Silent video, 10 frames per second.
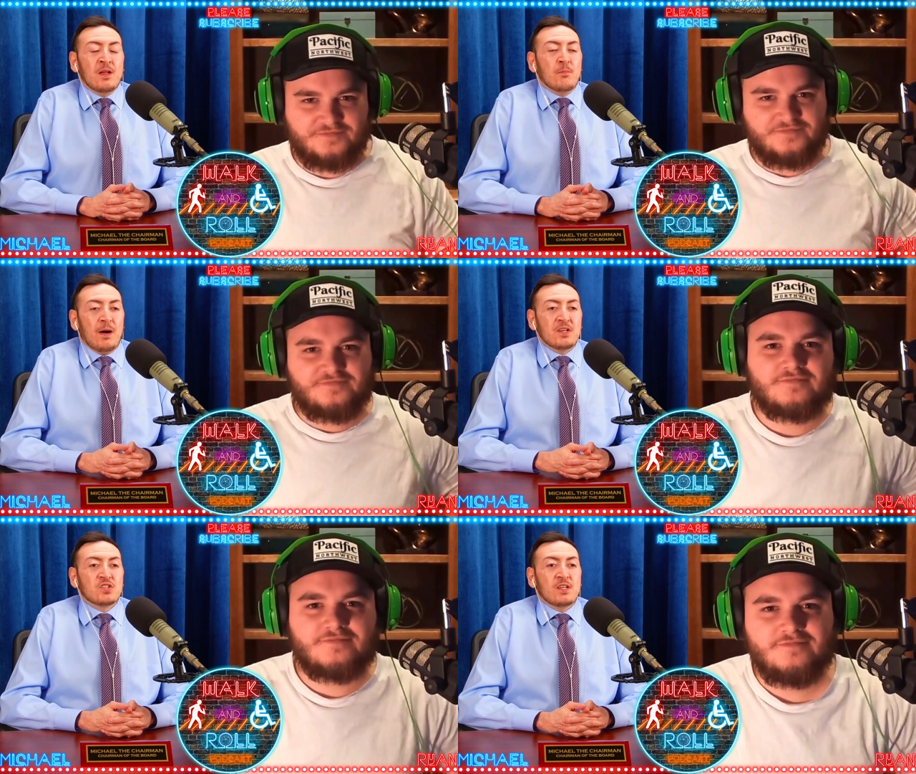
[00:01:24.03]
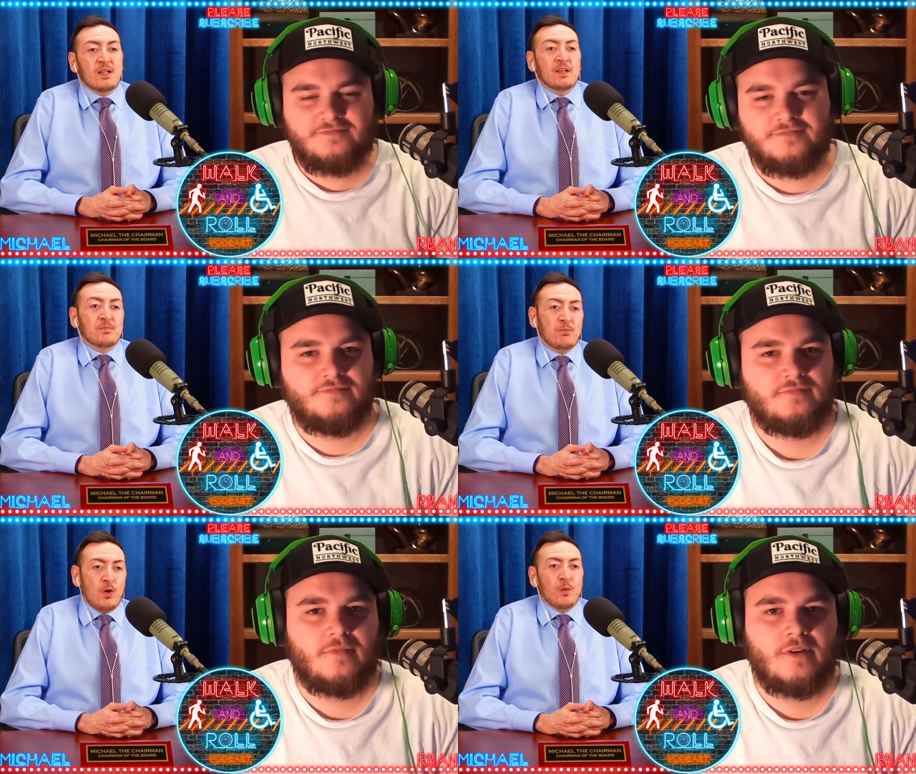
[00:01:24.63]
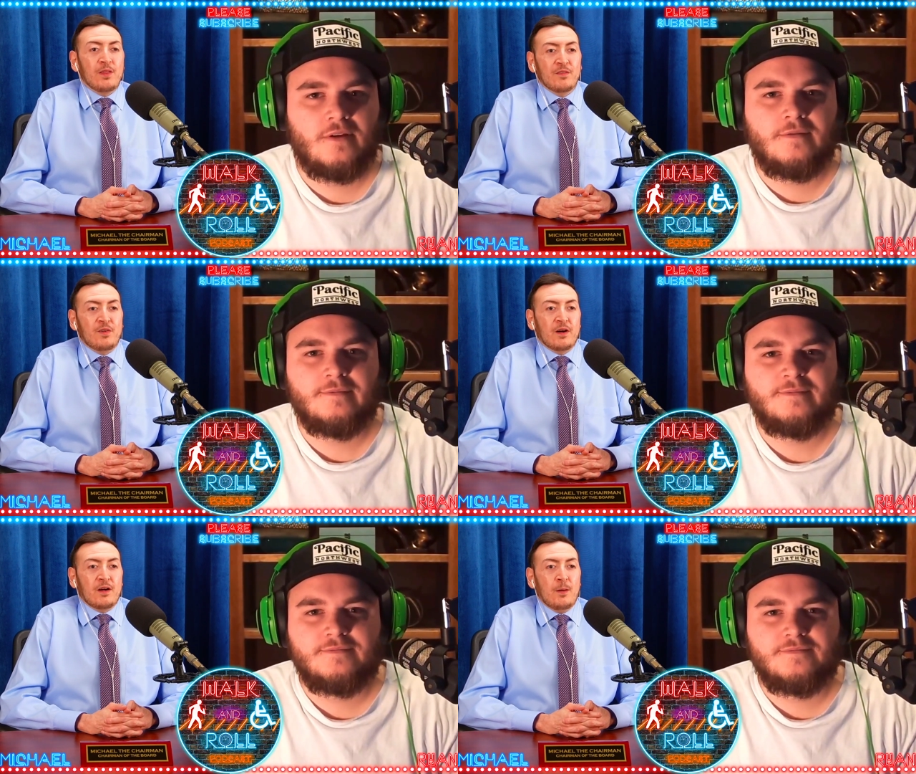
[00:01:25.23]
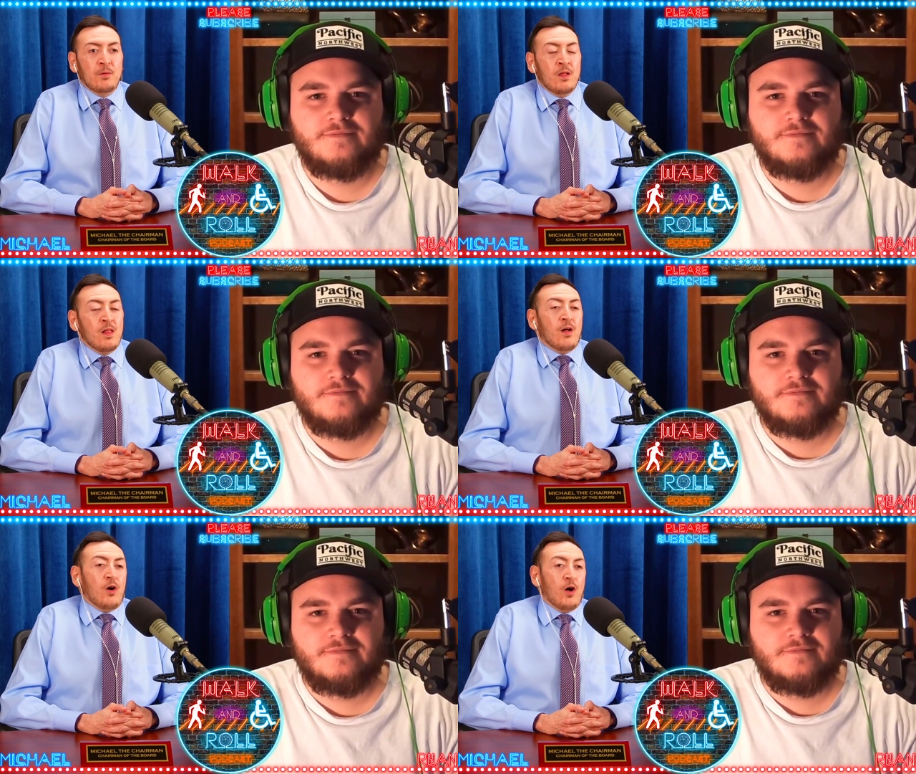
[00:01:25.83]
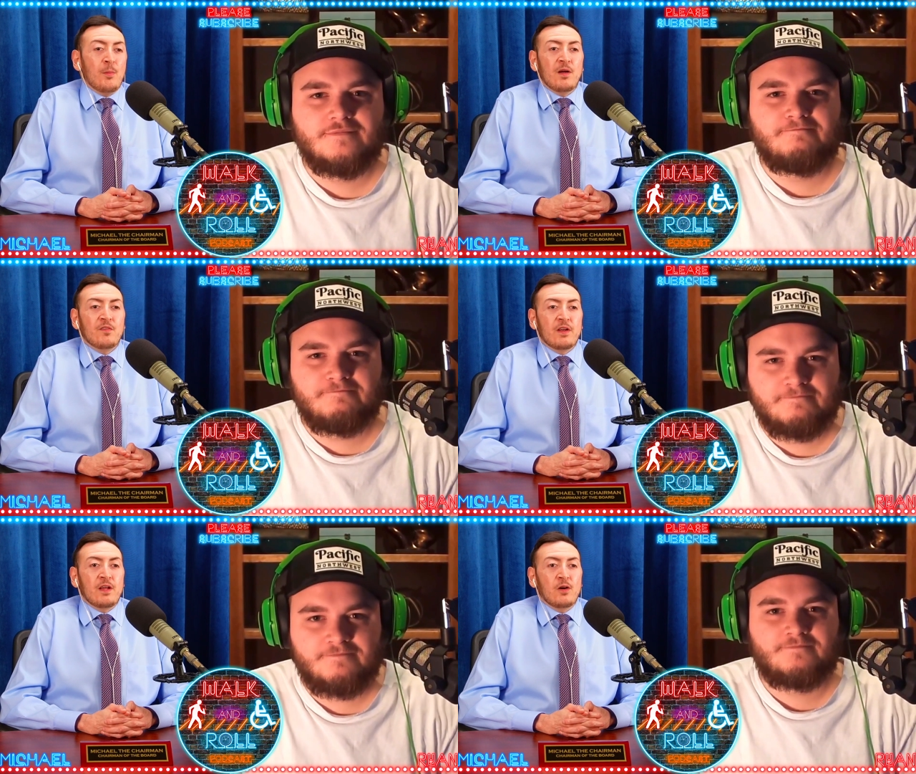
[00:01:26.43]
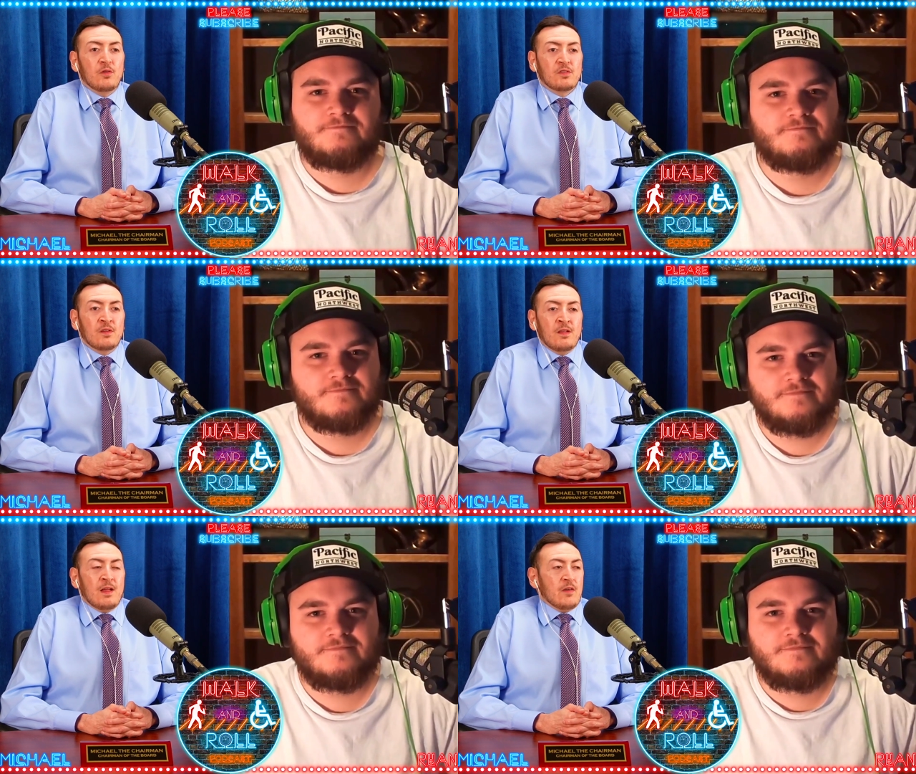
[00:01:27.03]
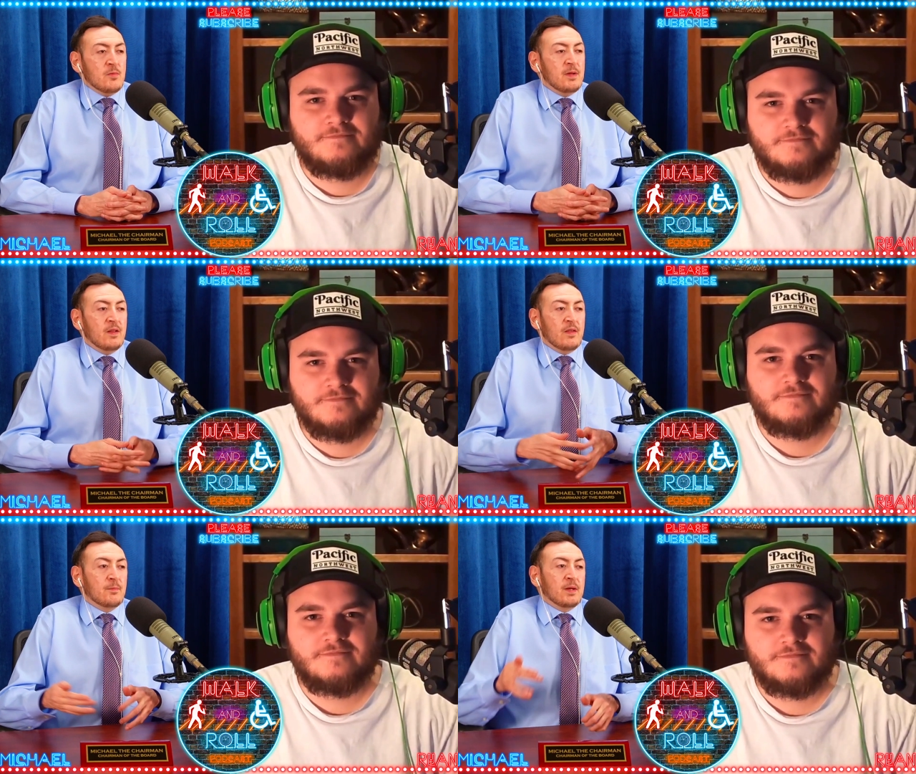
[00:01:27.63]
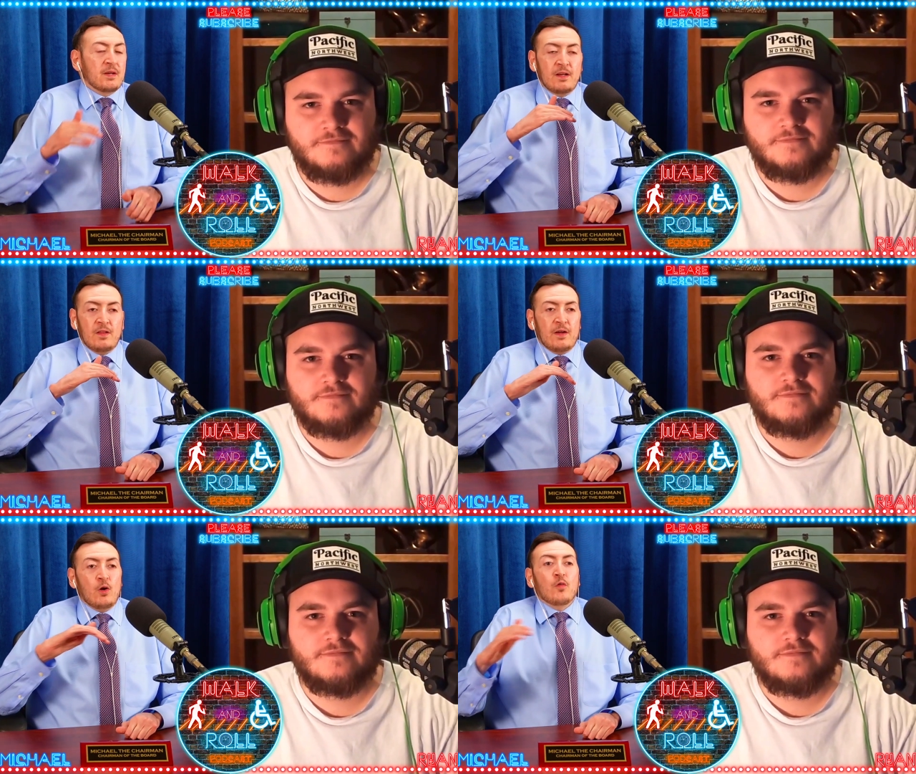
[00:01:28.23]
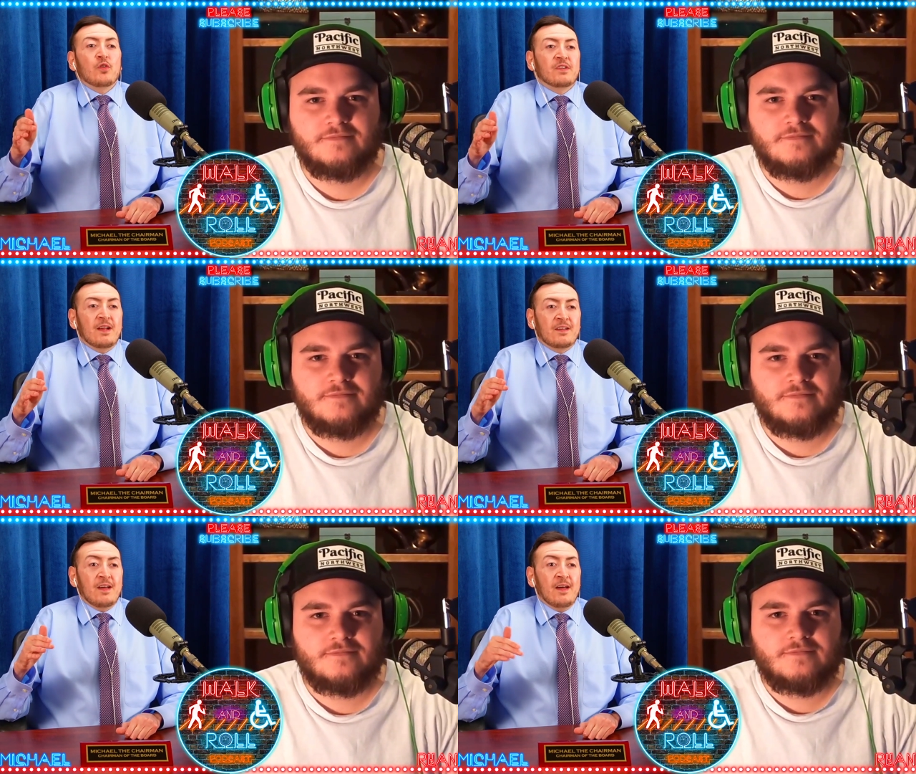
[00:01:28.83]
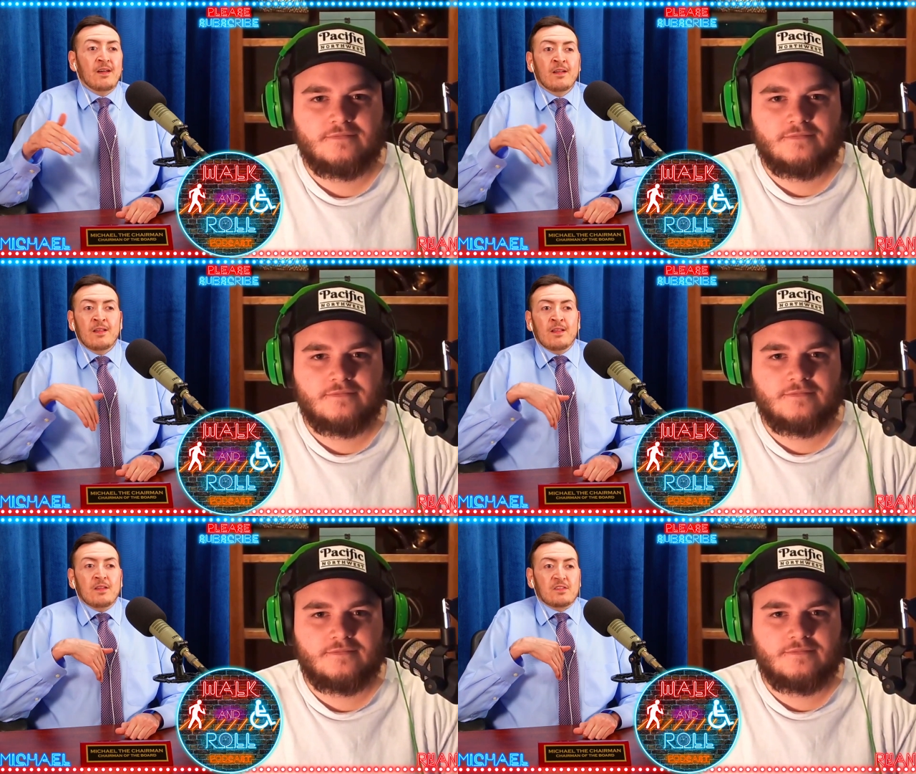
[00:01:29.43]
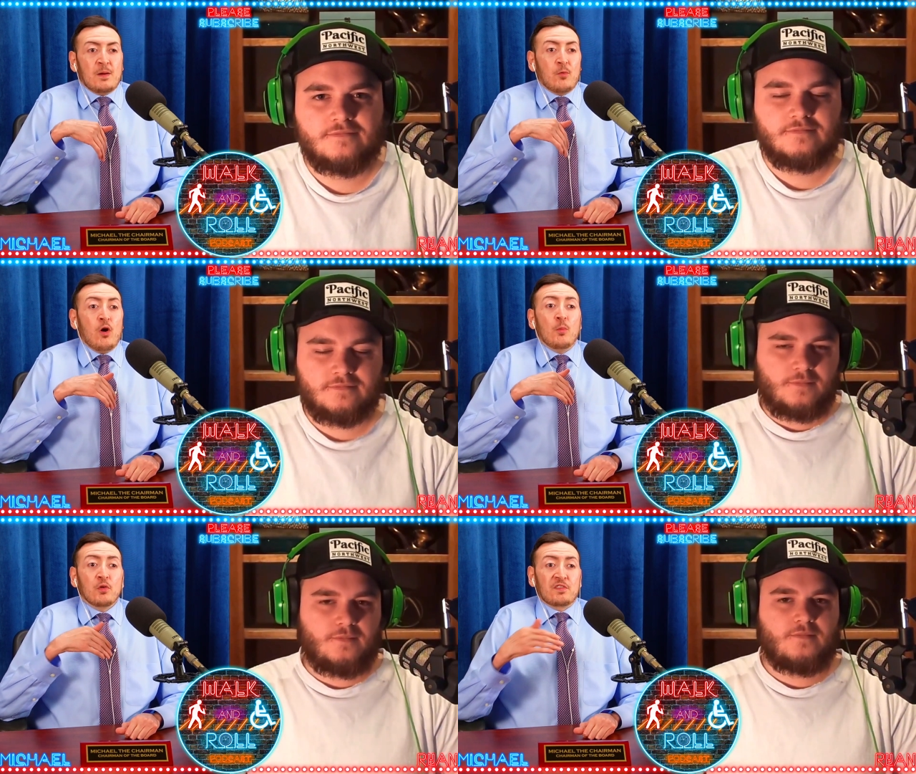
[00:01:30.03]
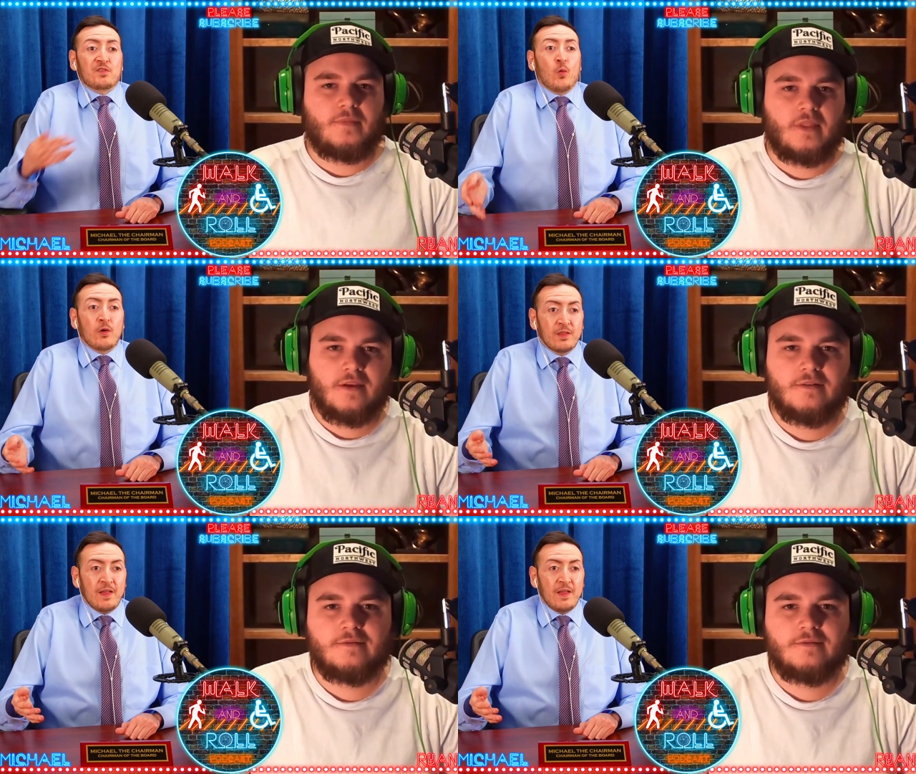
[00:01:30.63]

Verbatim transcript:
Speaker 1: My shit is blowing the fuck up. All my videos have immediately been getting like over ten K. Some are almost forty